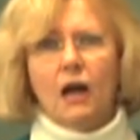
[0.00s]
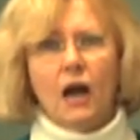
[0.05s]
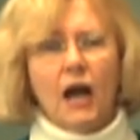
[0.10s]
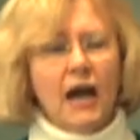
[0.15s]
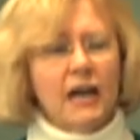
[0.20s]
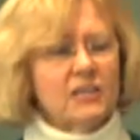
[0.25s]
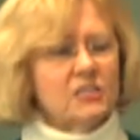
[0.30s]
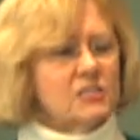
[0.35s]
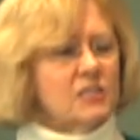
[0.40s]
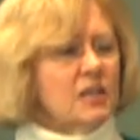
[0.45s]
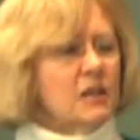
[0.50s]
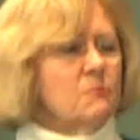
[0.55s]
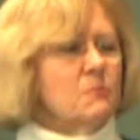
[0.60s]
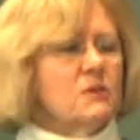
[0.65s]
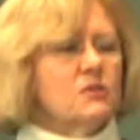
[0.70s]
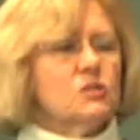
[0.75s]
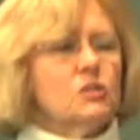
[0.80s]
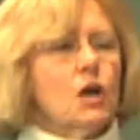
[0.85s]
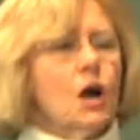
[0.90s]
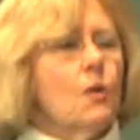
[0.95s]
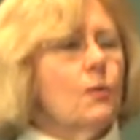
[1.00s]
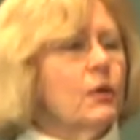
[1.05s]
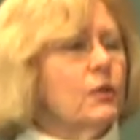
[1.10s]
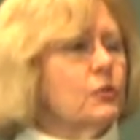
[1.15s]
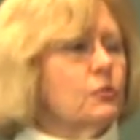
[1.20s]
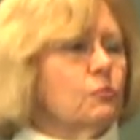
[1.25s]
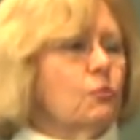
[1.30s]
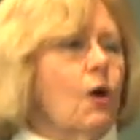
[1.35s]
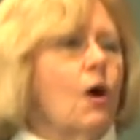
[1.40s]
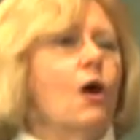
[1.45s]
I just am so
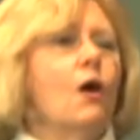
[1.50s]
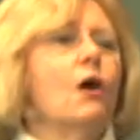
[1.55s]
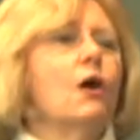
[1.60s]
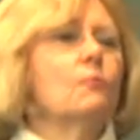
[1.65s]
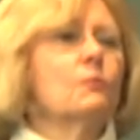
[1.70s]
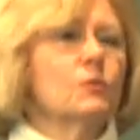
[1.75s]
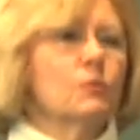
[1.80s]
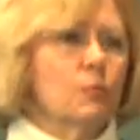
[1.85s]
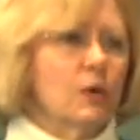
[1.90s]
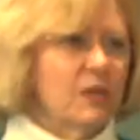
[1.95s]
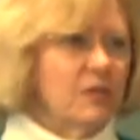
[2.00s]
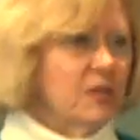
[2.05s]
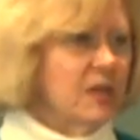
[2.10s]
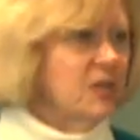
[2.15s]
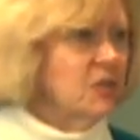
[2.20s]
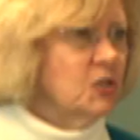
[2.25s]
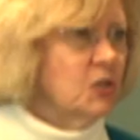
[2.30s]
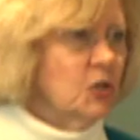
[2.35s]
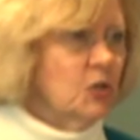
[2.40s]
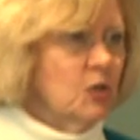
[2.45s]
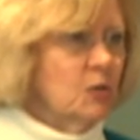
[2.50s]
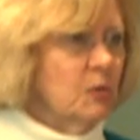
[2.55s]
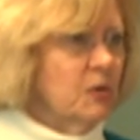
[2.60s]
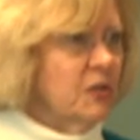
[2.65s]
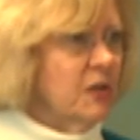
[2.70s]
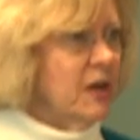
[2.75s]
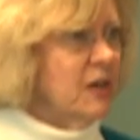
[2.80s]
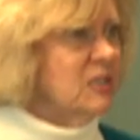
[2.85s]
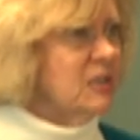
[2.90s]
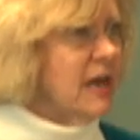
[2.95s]
enthralled with what they do with
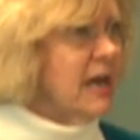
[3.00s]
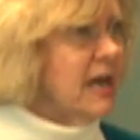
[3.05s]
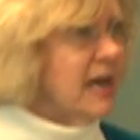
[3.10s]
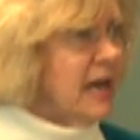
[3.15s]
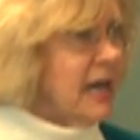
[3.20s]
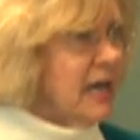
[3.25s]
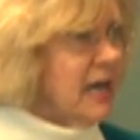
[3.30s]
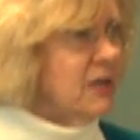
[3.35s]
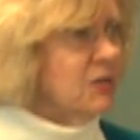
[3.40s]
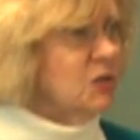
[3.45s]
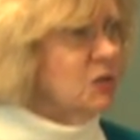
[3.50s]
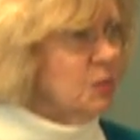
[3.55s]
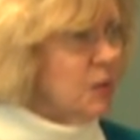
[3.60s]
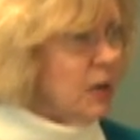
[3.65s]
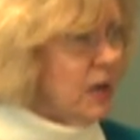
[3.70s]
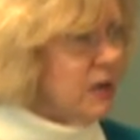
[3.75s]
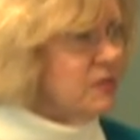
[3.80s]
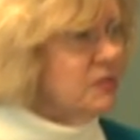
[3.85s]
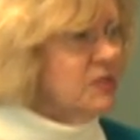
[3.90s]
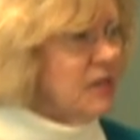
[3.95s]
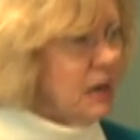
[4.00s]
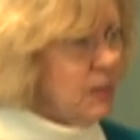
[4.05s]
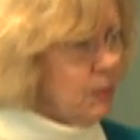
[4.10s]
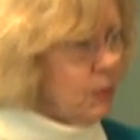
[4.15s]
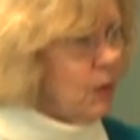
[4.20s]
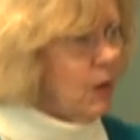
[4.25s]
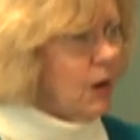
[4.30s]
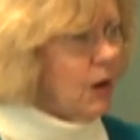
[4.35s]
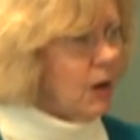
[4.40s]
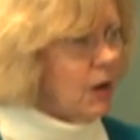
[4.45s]
their AA and the 12 step
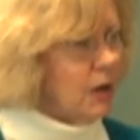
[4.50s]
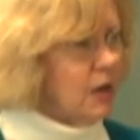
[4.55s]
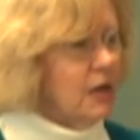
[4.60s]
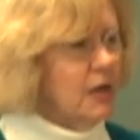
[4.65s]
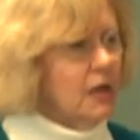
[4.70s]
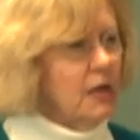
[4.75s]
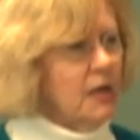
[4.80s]
work.